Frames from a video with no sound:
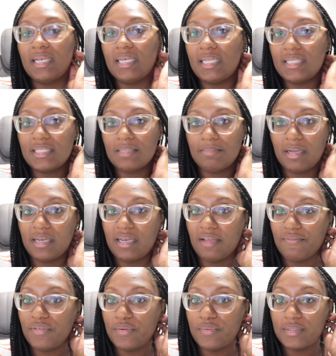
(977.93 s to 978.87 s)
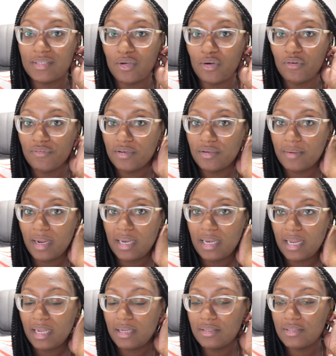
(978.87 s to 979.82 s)
niece and my nephew is over right
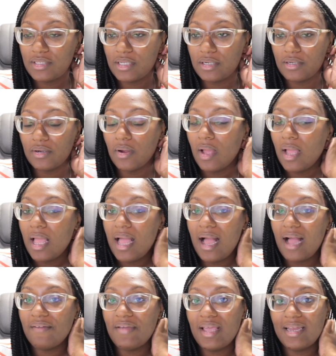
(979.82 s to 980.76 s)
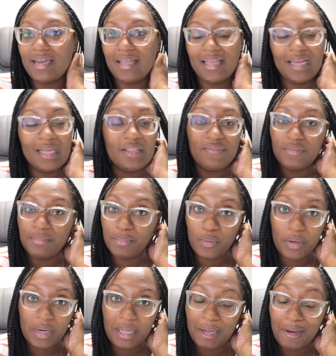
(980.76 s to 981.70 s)
now, so I've had a hell of a
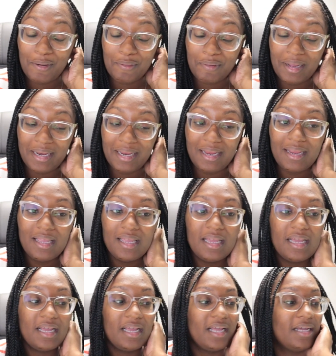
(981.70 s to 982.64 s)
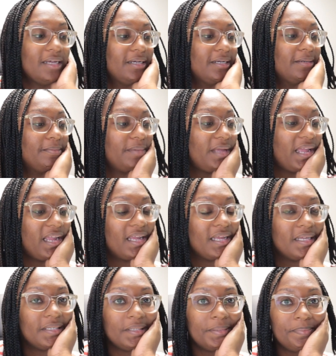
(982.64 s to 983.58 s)
morning already.
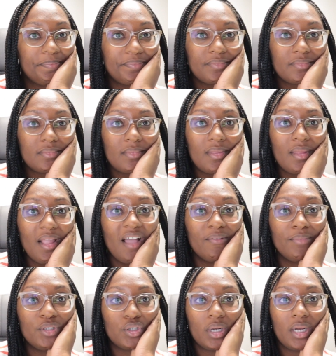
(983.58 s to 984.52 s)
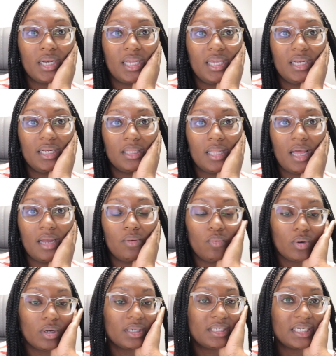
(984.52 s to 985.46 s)
And I've been trying to get a lot of
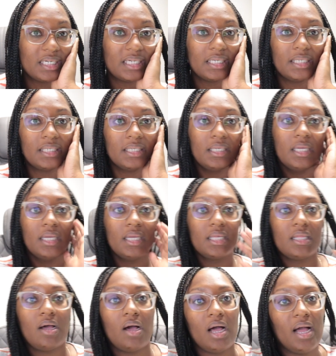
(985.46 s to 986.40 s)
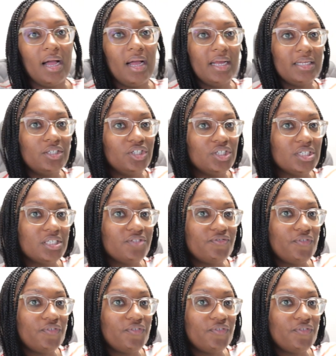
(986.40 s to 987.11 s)
work done. I just